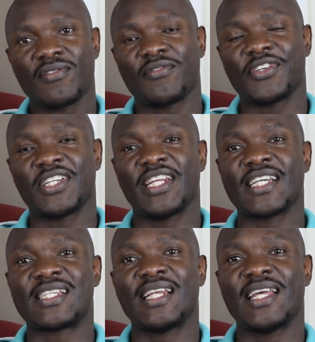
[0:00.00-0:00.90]
for the
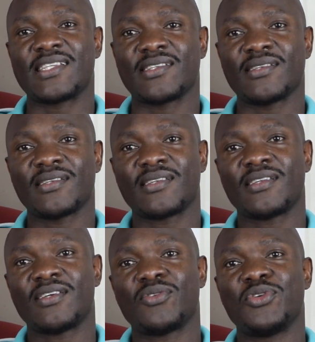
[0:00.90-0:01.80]
next lesson,
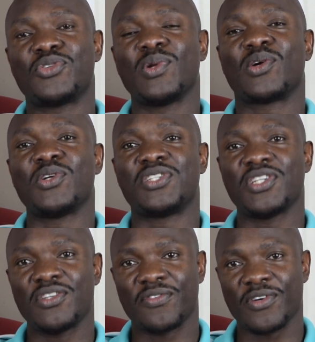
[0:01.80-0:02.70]
which will
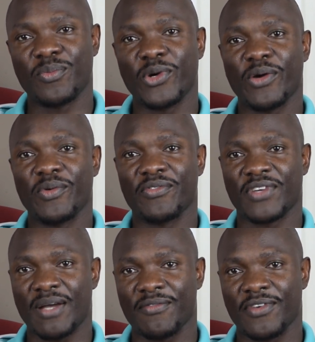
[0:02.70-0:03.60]
continue from where we've
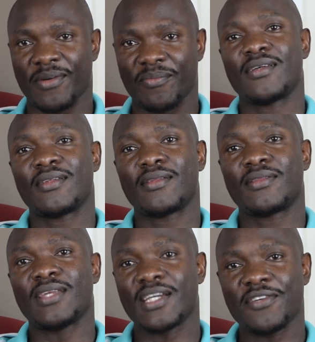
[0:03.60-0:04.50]
come from.
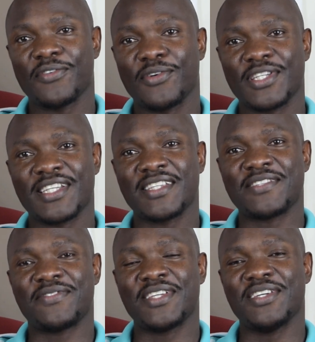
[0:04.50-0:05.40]
Thank you for watching this
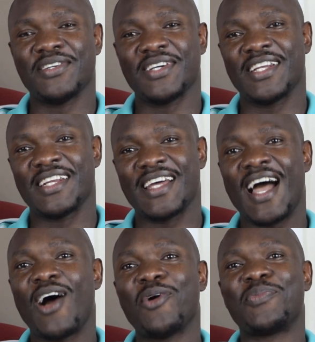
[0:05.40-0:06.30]
video, and
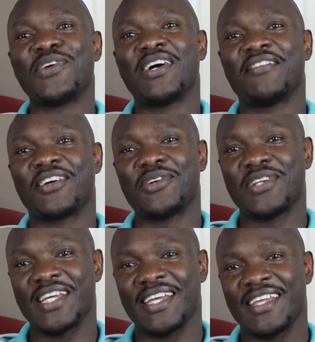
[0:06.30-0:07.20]
I hope you have a good day.